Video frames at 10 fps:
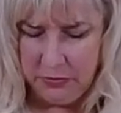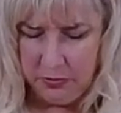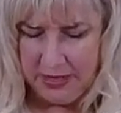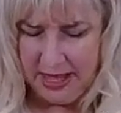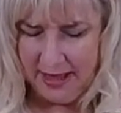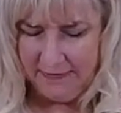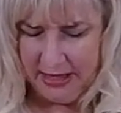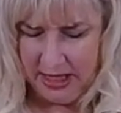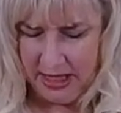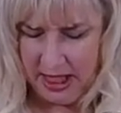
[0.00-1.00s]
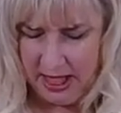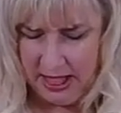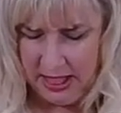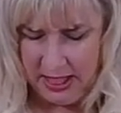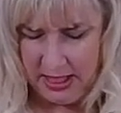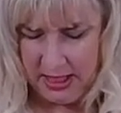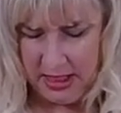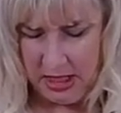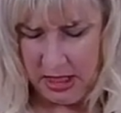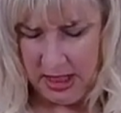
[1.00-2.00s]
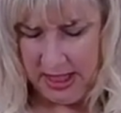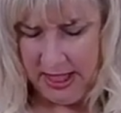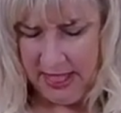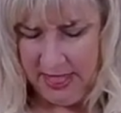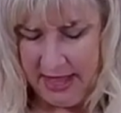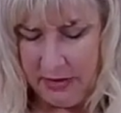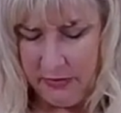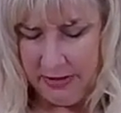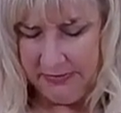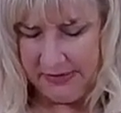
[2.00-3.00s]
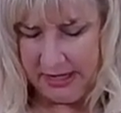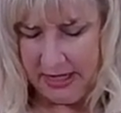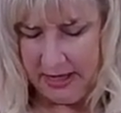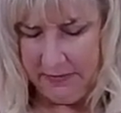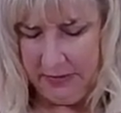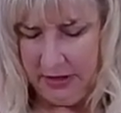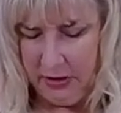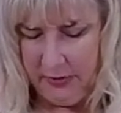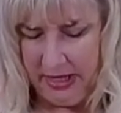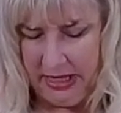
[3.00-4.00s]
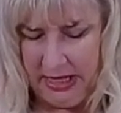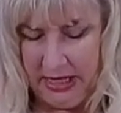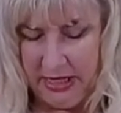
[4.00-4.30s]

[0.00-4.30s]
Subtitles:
will be having that website up and going in